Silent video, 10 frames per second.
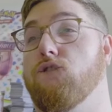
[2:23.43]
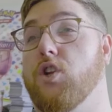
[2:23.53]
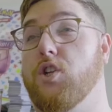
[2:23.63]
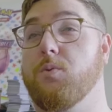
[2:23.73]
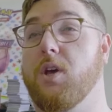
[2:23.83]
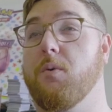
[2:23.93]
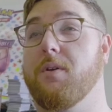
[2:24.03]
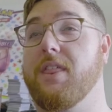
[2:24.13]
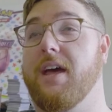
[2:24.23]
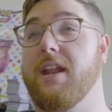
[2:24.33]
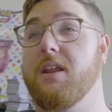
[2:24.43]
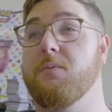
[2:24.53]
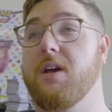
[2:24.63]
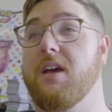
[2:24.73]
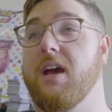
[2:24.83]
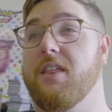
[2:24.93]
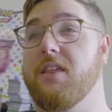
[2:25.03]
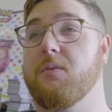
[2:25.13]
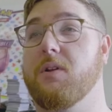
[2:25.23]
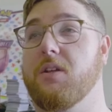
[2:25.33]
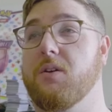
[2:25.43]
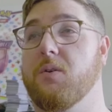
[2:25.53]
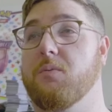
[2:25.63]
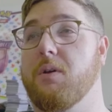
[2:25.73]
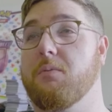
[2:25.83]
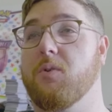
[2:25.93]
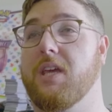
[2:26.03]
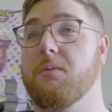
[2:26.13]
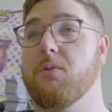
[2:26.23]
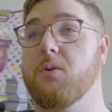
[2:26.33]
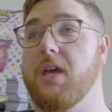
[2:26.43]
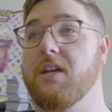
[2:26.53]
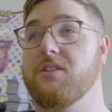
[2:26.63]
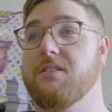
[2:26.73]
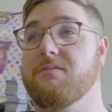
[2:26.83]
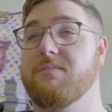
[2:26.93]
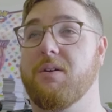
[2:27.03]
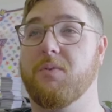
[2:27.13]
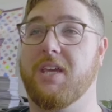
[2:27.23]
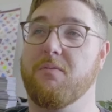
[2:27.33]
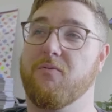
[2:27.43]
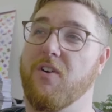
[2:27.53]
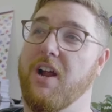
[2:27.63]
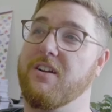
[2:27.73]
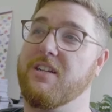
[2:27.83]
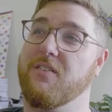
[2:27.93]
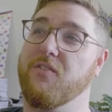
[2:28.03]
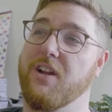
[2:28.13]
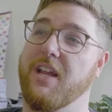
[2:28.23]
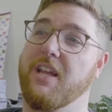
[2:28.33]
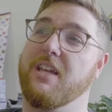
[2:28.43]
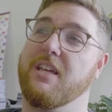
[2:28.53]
Do we go with that anyway? I think we do. Maybe we keep location and we keep Friar Tuck for ink.